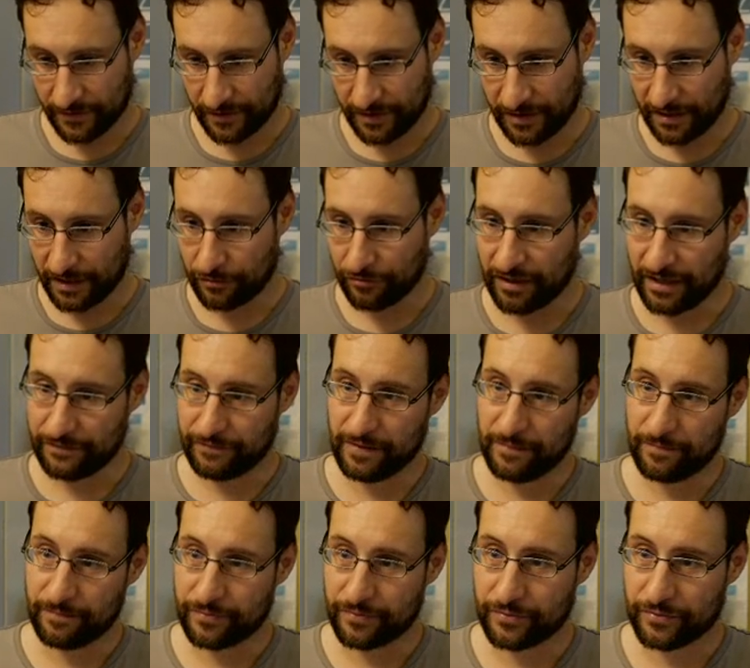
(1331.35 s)
And all right, we
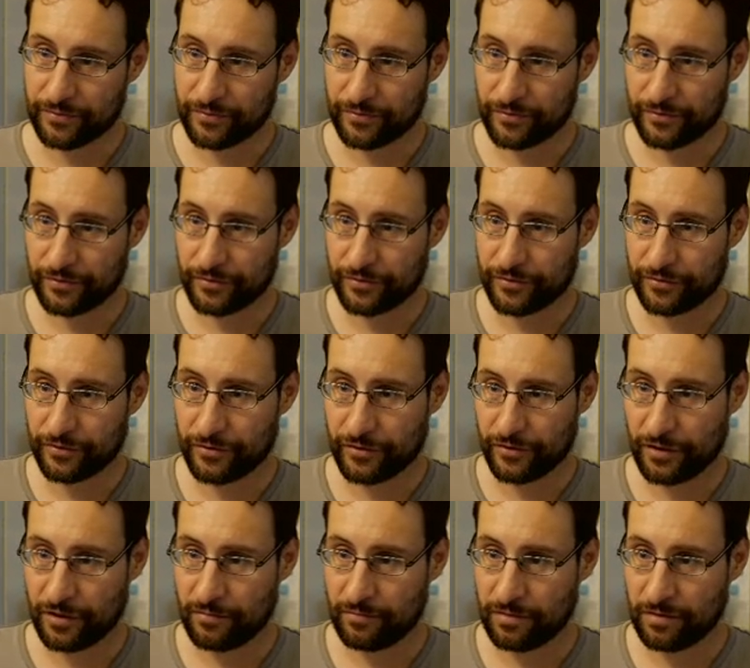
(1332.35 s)

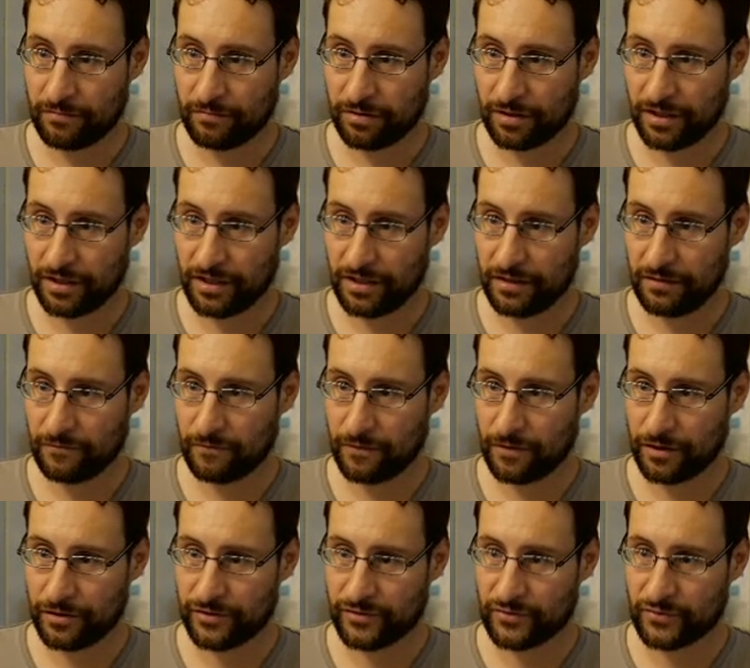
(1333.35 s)
probably
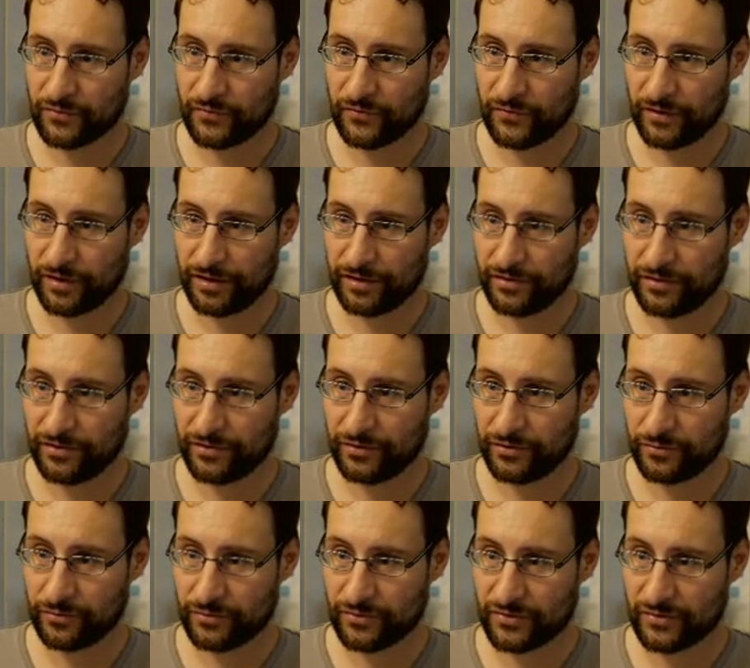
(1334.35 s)
want to
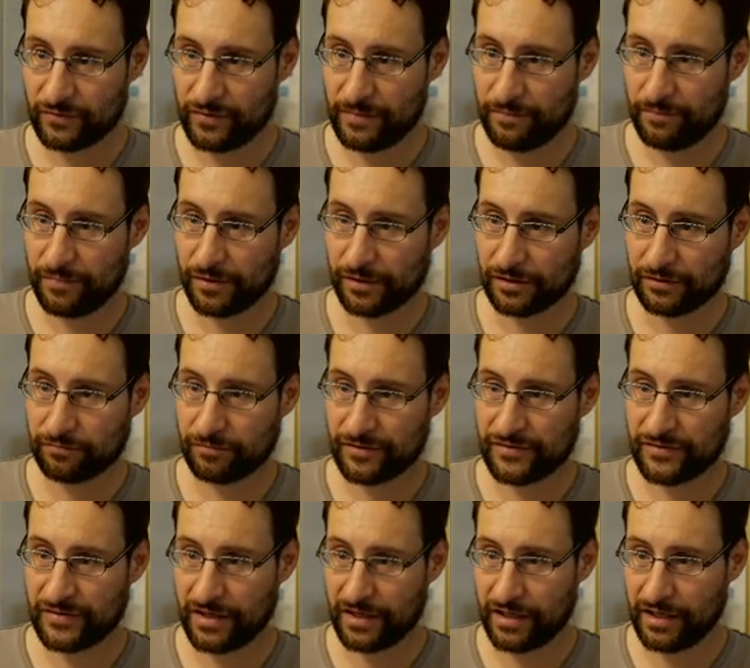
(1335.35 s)
fine-tune, so we built
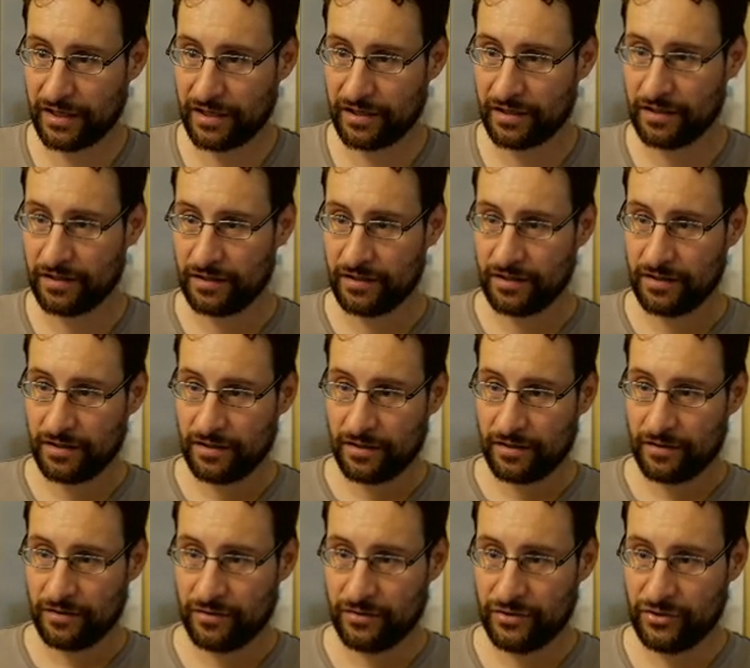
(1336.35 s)
with a
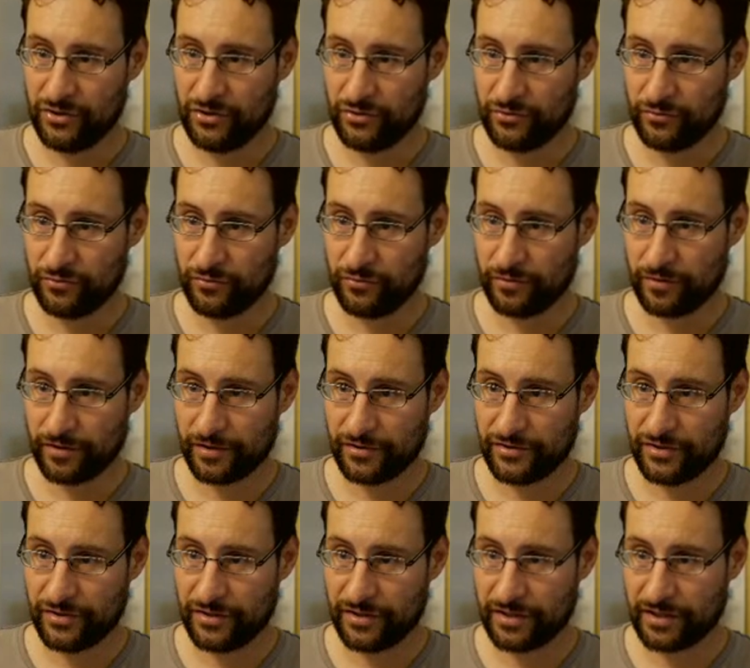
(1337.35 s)
new
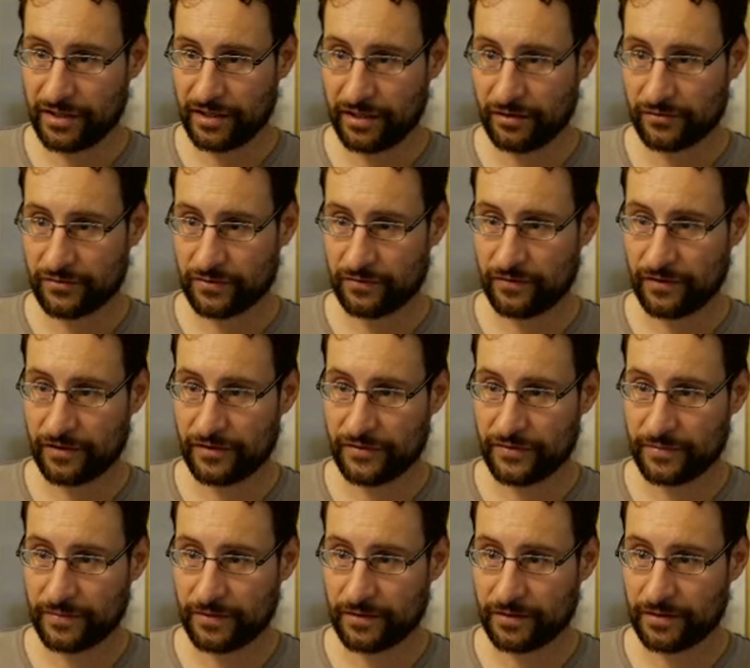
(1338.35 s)
GDK. Also, where
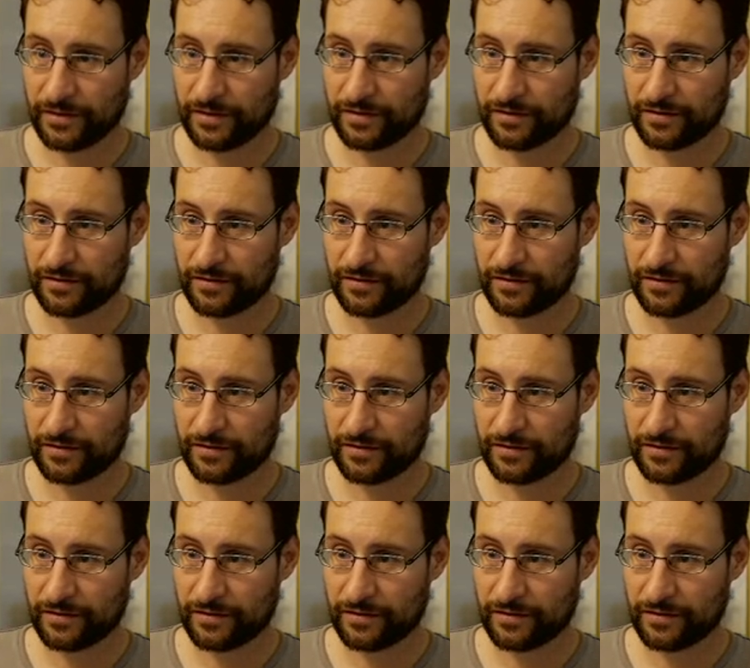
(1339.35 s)
is my...